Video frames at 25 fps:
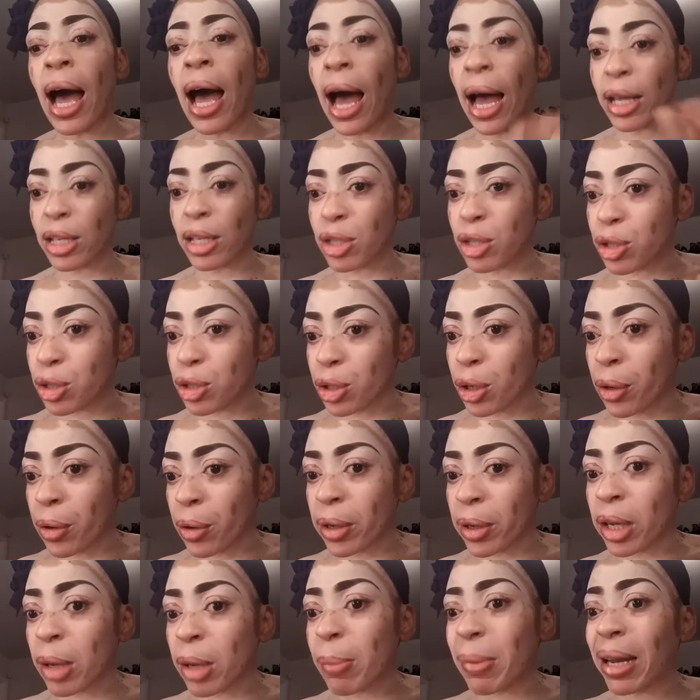I
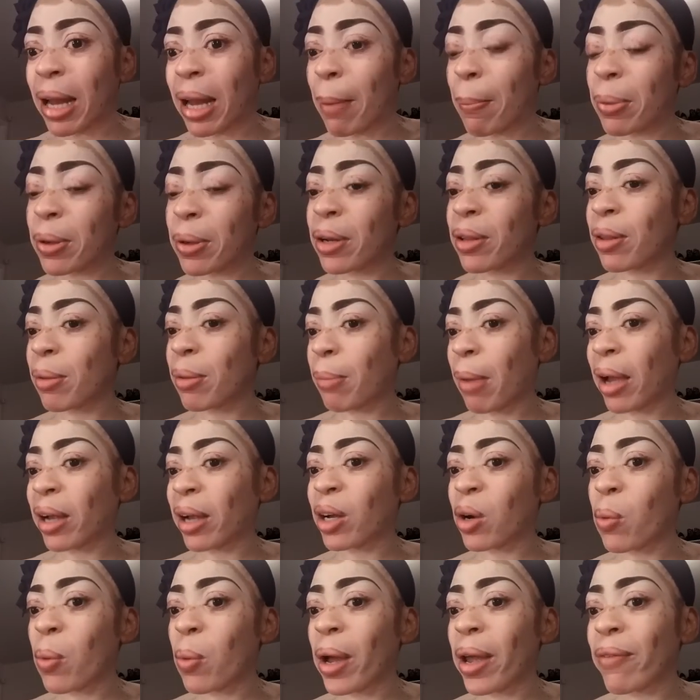stir it up and I put it in the
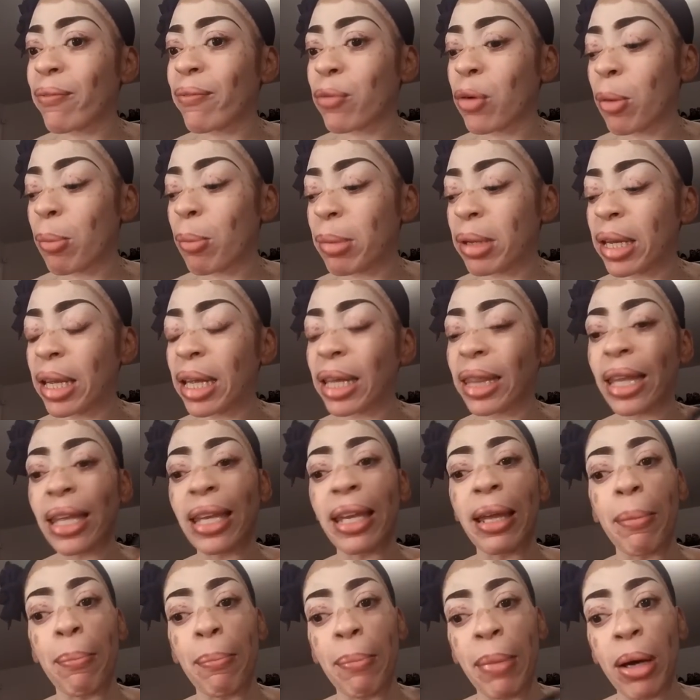microwave for a minute and
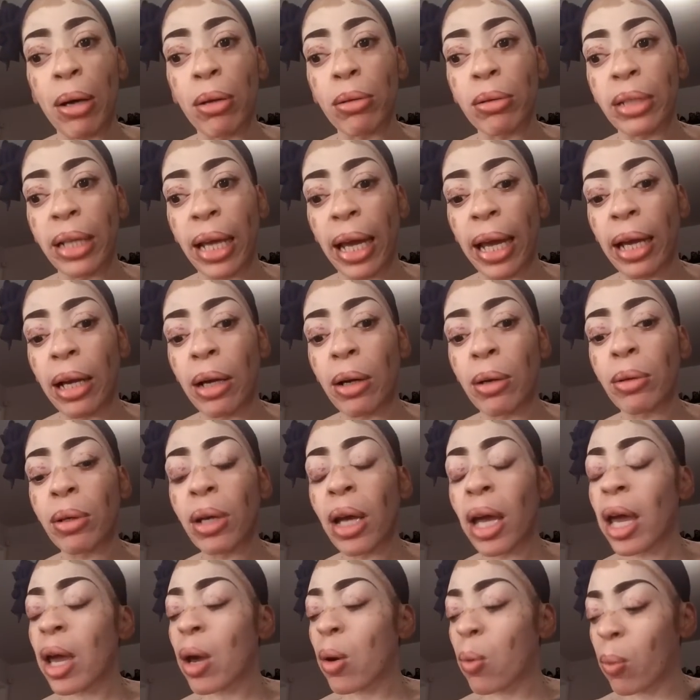let it melt
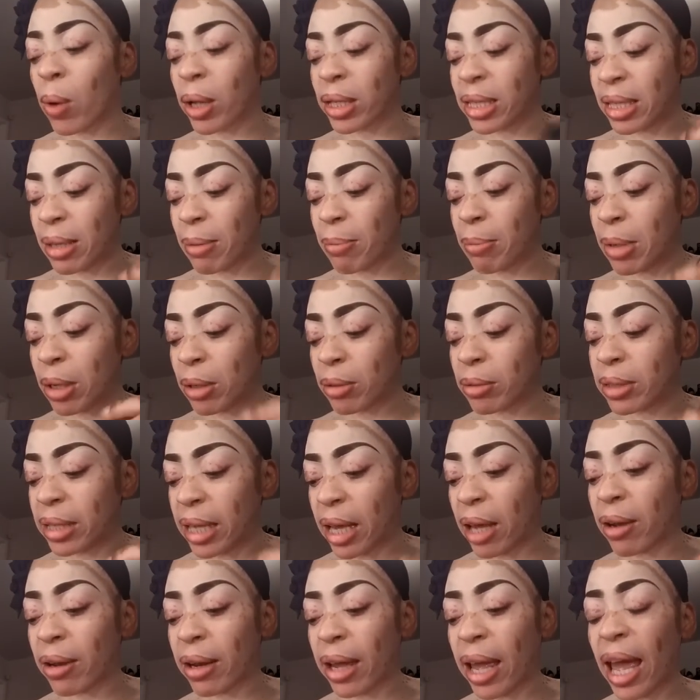down. Once it melts
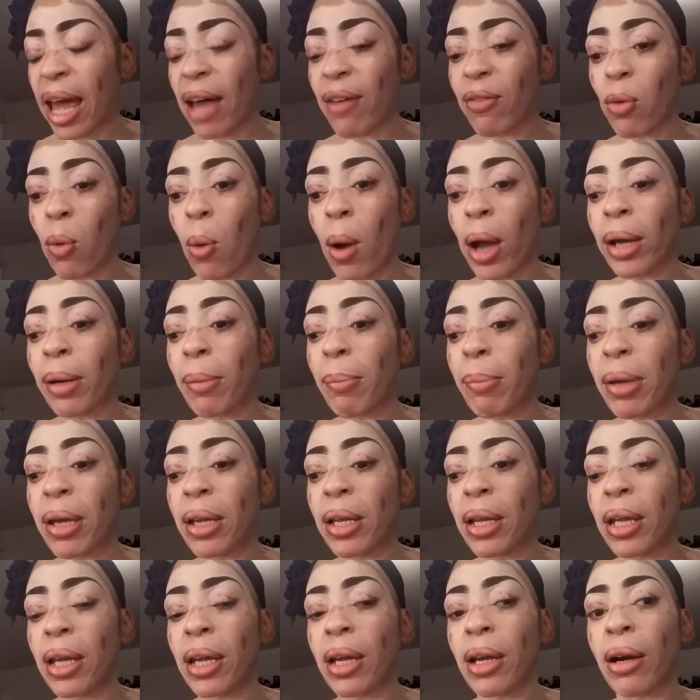down, I have quite a
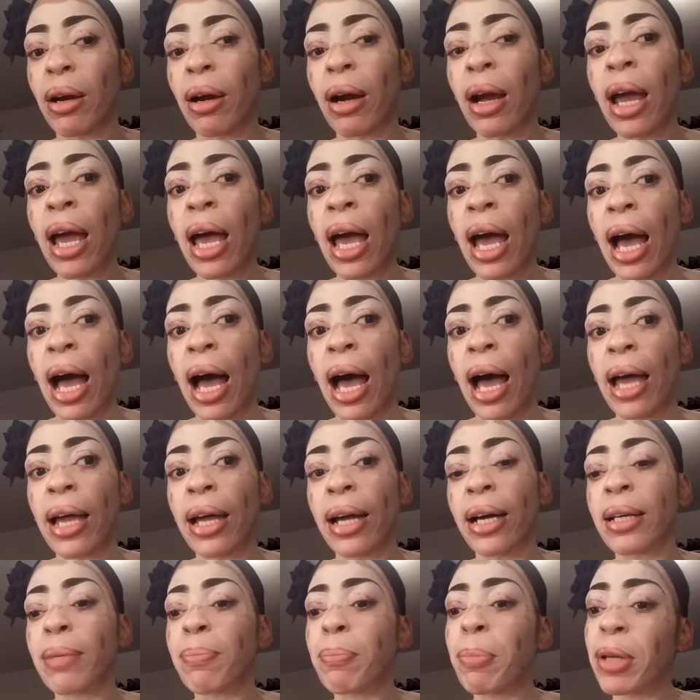bit here.
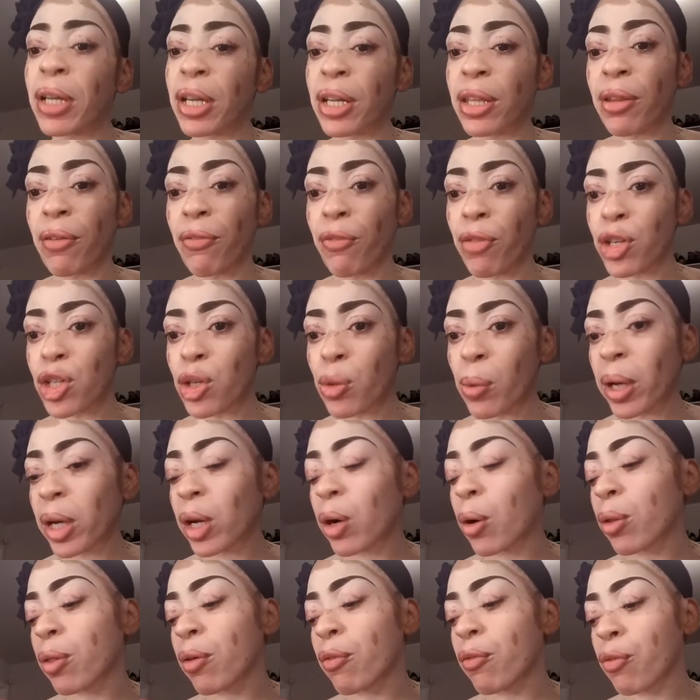I put it in the
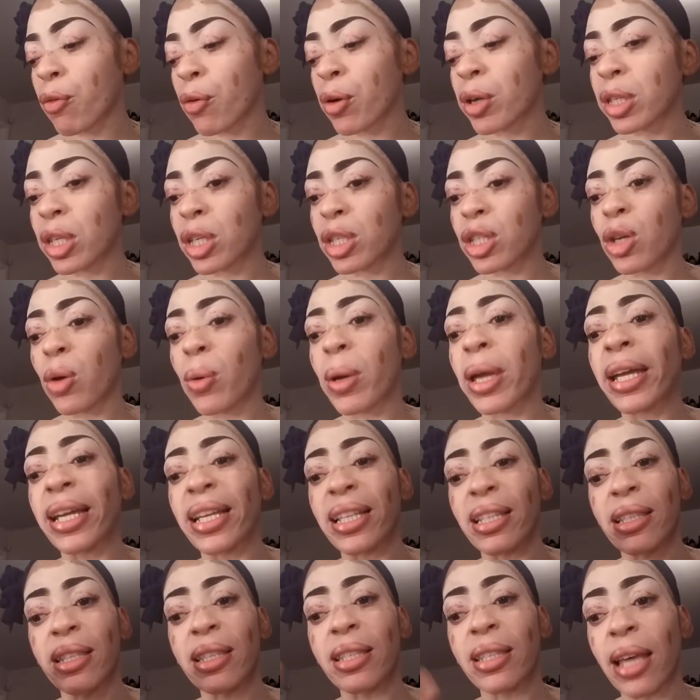refrigerator or the freezer so
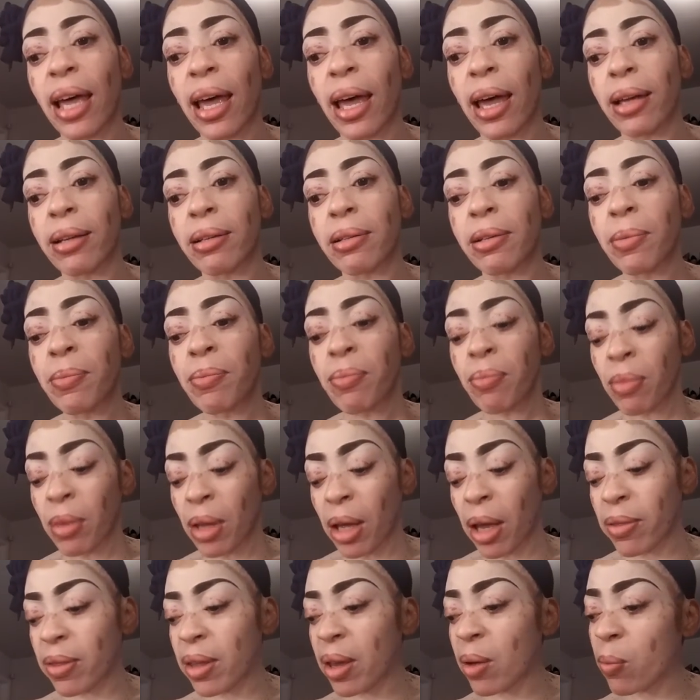it can set.
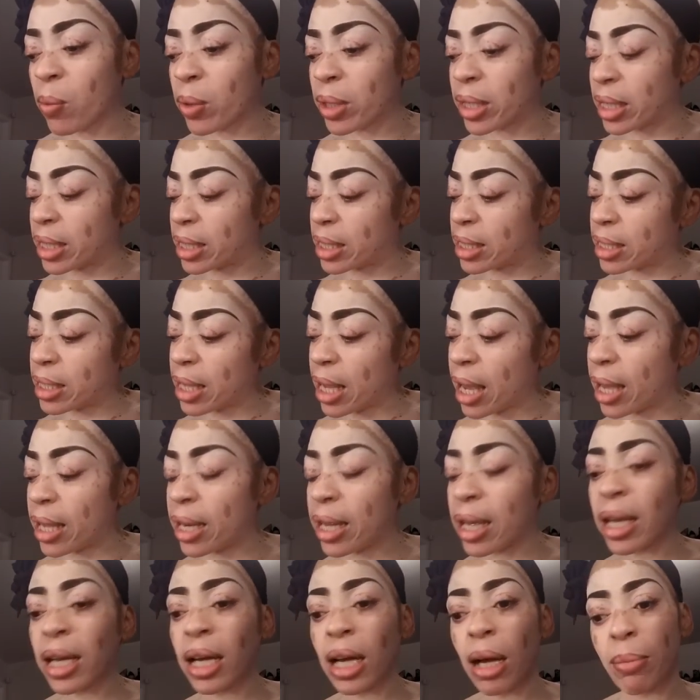And then when it's
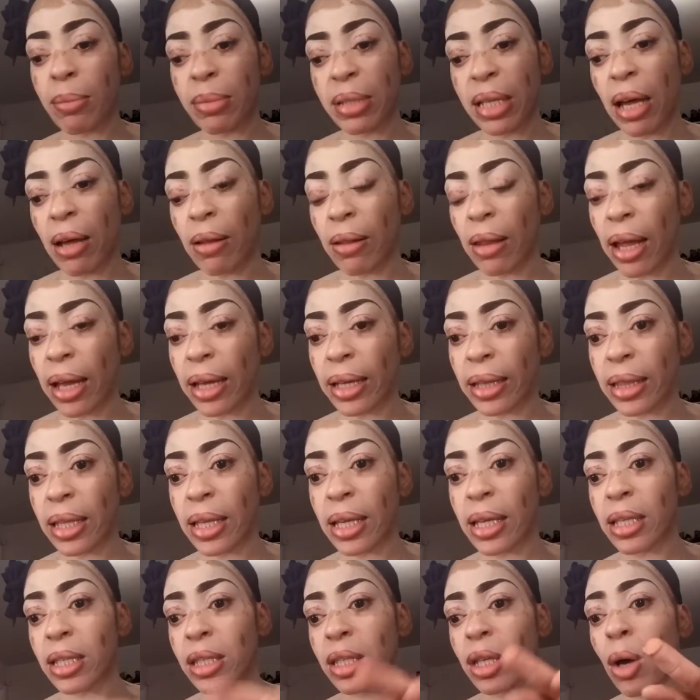set, it comes out like
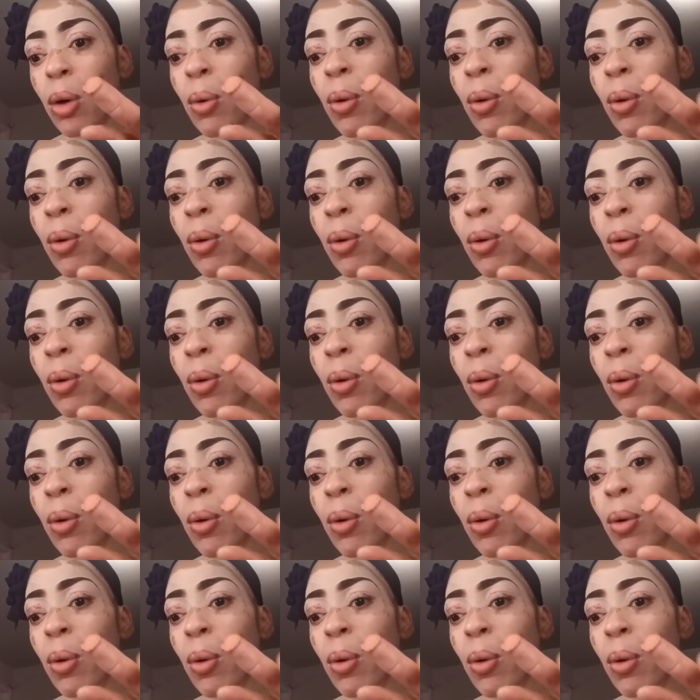this.